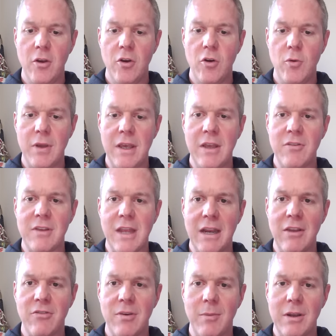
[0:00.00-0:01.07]
who is
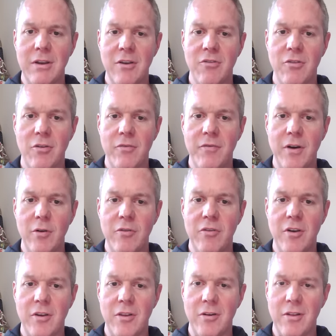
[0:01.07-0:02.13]
getting some additional
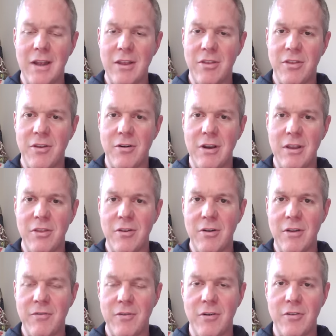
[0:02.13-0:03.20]
votes here. They're like thirty,
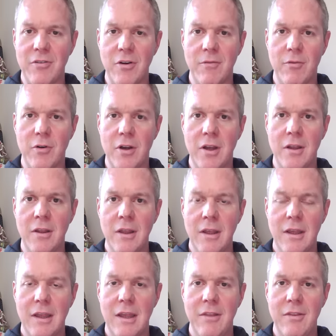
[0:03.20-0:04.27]
thirty-first overall
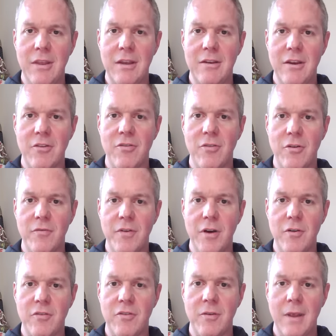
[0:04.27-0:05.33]
in the additional
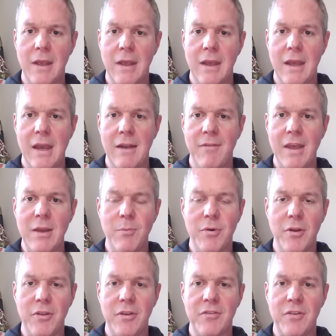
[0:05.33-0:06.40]
votes. And if they can
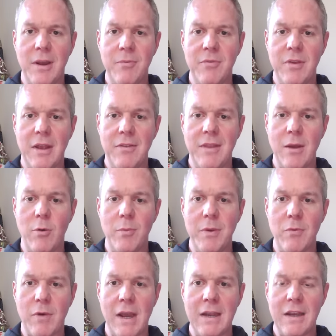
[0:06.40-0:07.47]
pull this upset, they will be
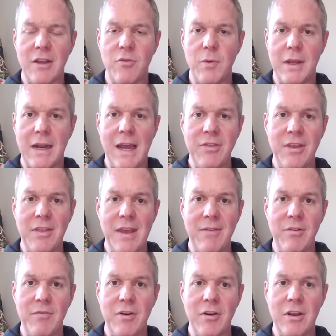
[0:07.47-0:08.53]
ranked next week. And I think they have
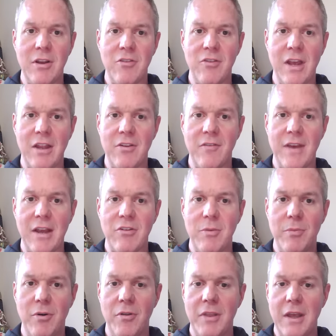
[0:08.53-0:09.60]
a very good chance of actually
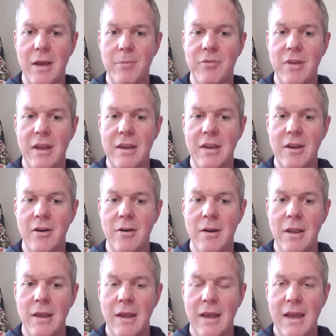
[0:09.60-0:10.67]
pulling the upset here
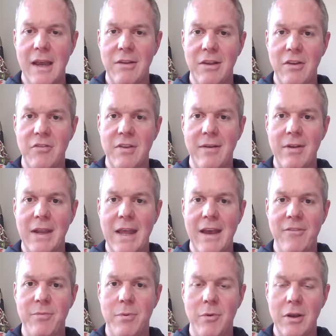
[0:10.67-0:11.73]
as a seven and a
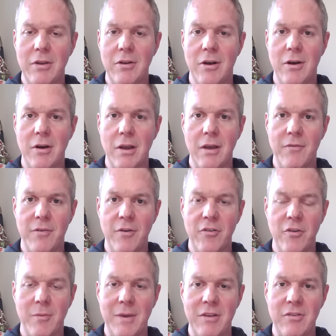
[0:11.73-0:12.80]
half point dog.
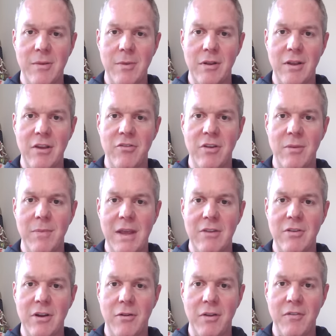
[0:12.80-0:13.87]
First of all, my simulation
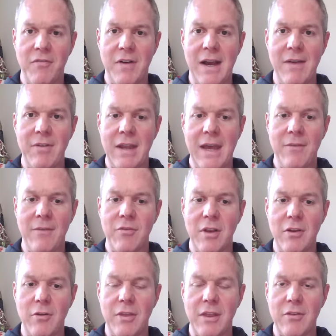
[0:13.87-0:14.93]
makes it only five and a so I
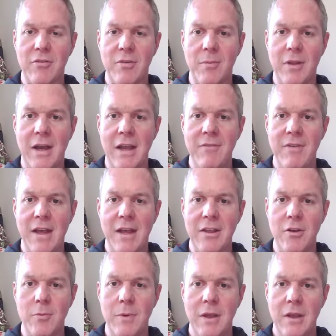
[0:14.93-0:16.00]
do think there's some line
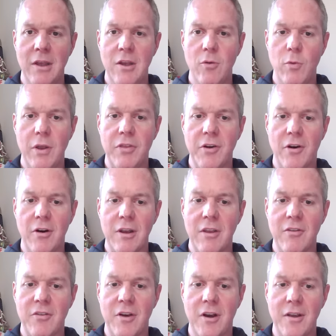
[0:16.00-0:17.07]
value with
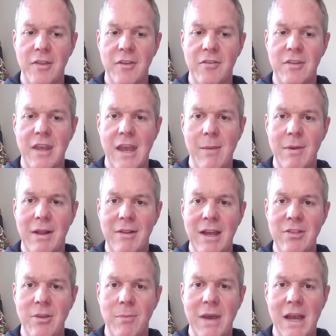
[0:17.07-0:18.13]
Arkansas in this game. And I
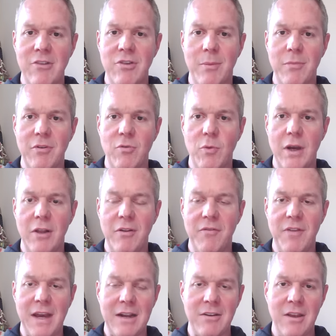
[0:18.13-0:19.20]
like the matchup as well. In
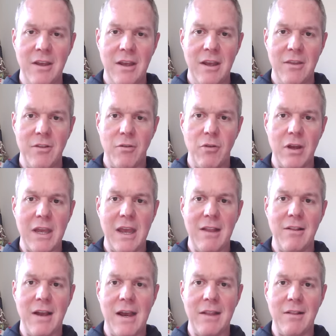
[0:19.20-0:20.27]
fact, the look-ahead
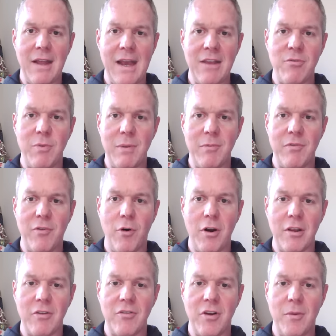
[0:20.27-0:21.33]
line last week before
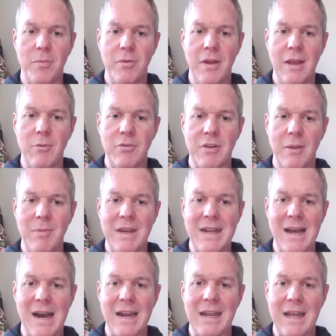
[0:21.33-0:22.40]
Arkansas play was going to be
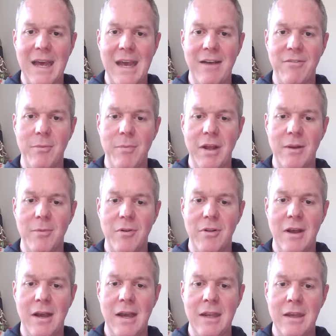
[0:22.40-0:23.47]
nine and a half, a bettable
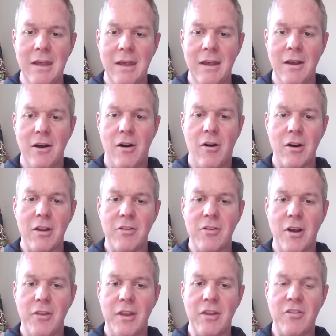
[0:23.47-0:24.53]
line.
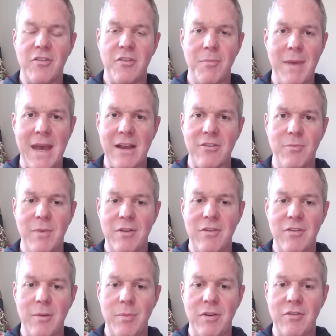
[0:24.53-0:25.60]
Arkansas then smacks
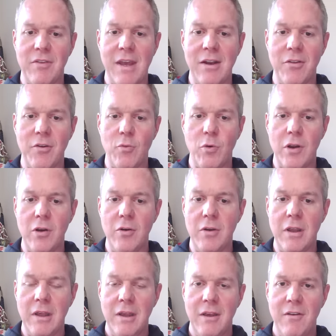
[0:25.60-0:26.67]
Mississippi State on the
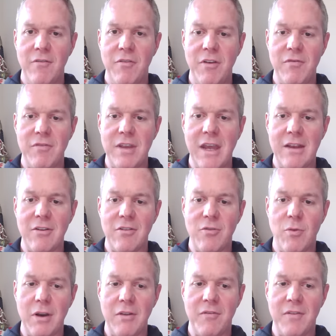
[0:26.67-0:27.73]
road, fifty-eight to
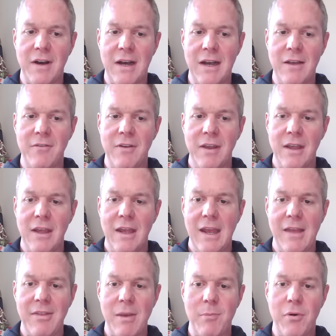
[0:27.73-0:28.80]
twenty-five,
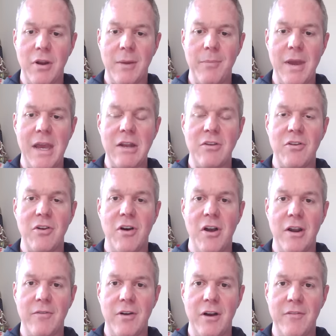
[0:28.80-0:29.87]
and they put up a
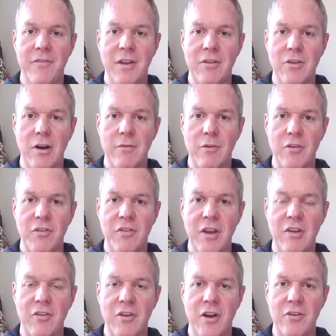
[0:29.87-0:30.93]
ton of offense, over
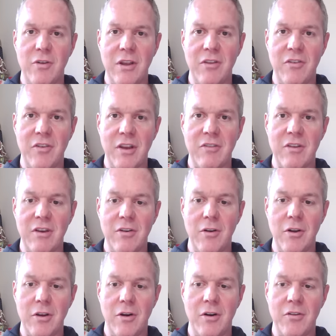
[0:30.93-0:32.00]
six hundred sixty
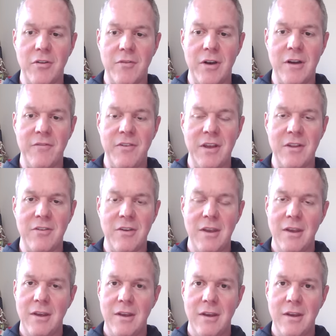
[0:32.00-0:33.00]
total yards of offense.